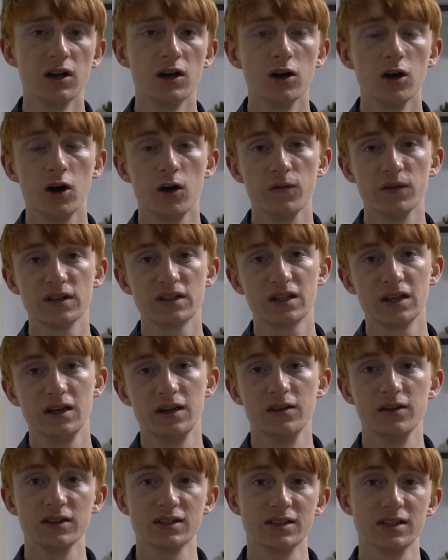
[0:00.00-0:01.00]
Obviously,
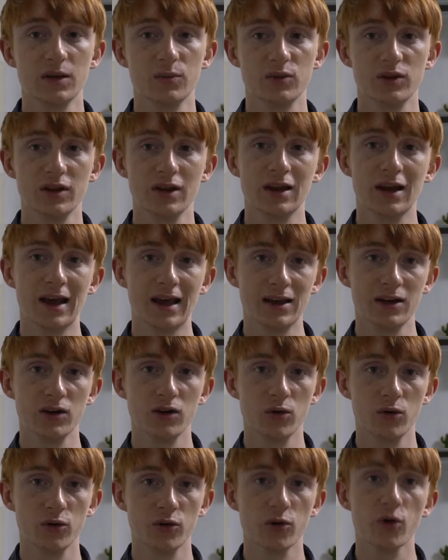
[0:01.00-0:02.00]
this is up to the
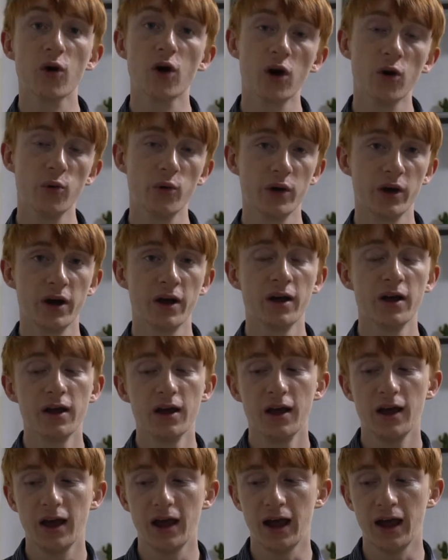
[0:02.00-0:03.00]
landlord or owner,
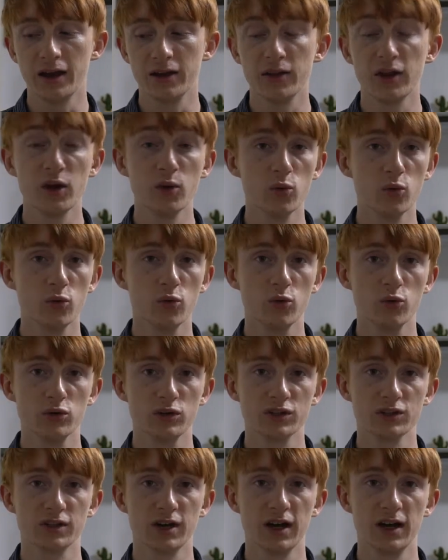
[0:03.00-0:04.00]
and they will
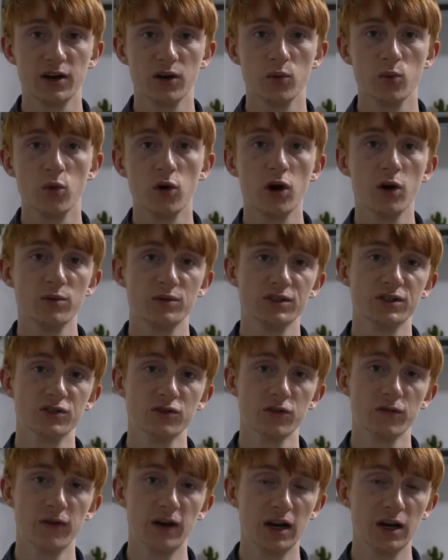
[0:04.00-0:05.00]
decide on what options are
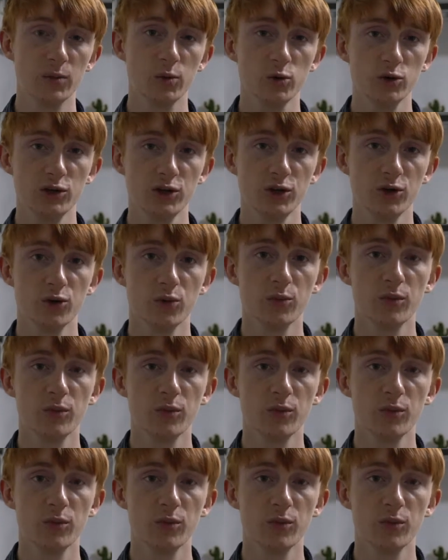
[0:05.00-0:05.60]
available to you.